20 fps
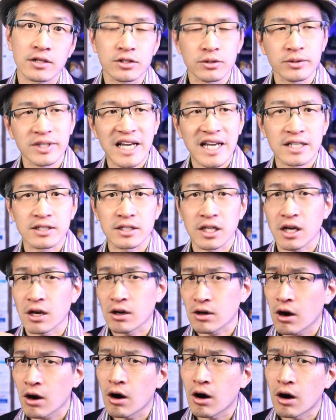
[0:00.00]
So he has like a
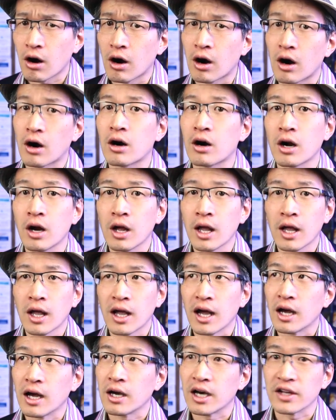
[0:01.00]
car, uh,